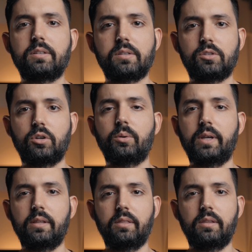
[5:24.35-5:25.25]
So
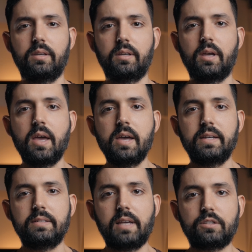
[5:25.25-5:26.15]
in the
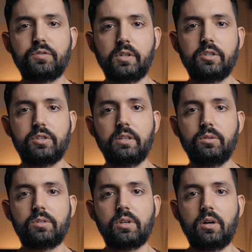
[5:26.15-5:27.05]
test footage that
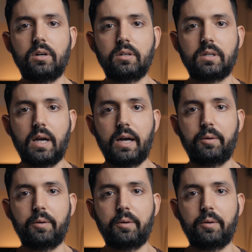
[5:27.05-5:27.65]
you saw,